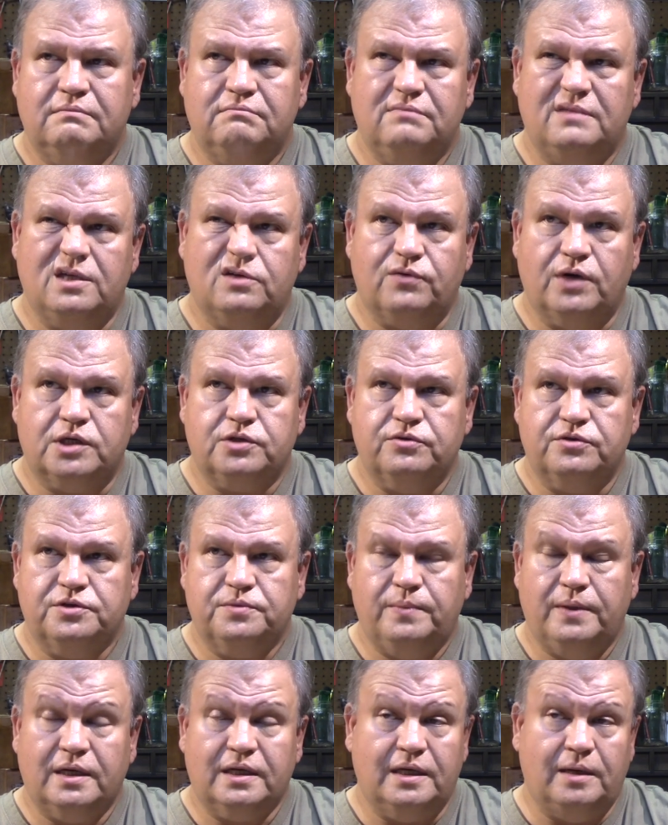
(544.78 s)
In
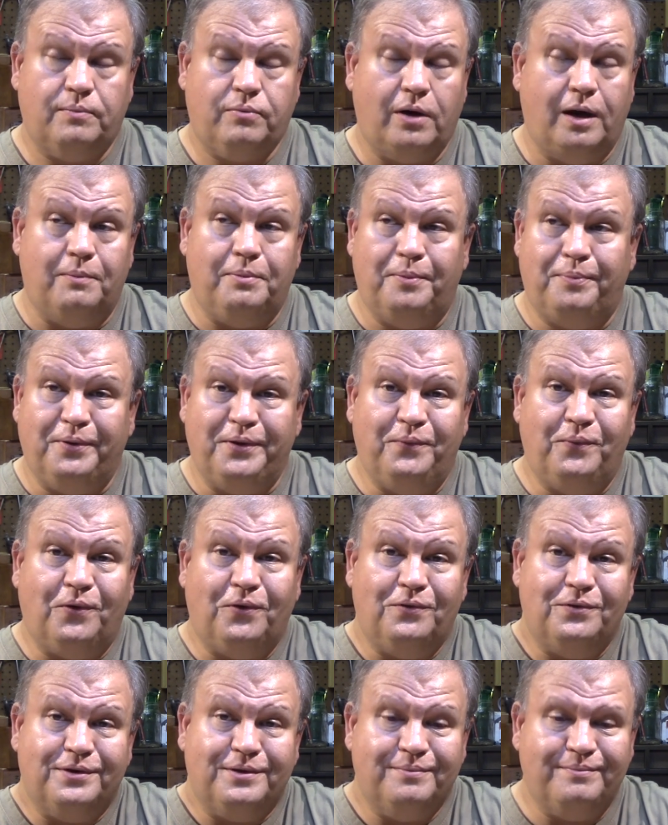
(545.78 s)
retrospect, I probably
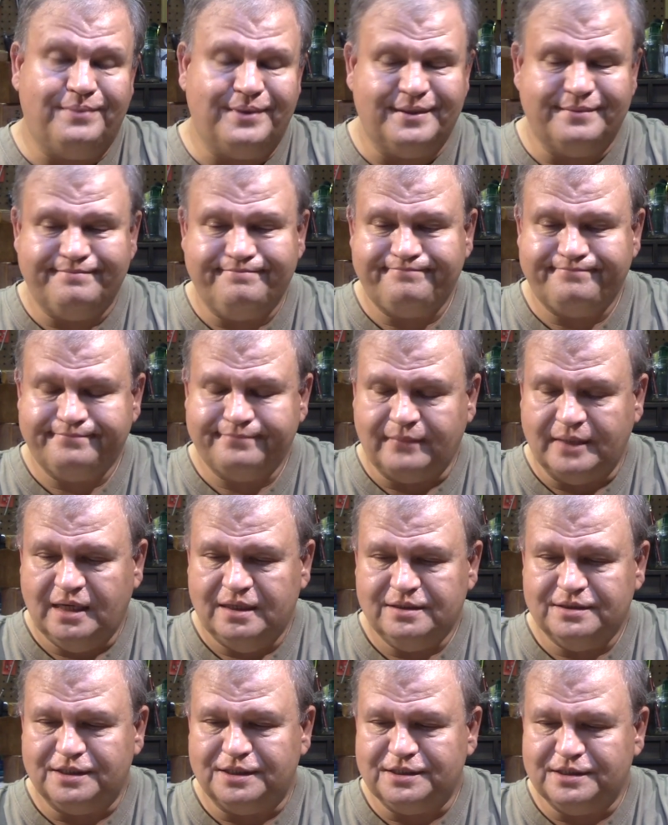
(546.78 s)
won't, but
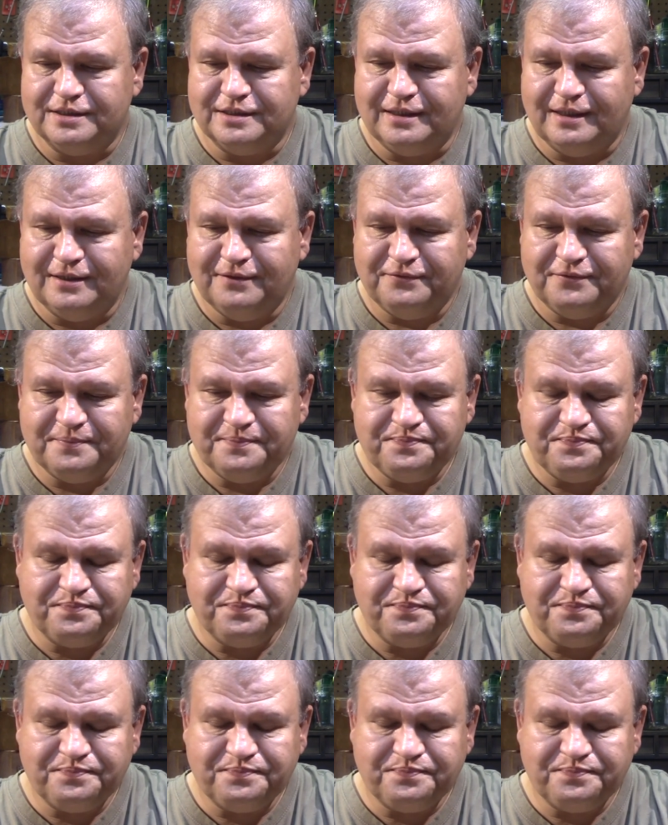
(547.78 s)
such is life.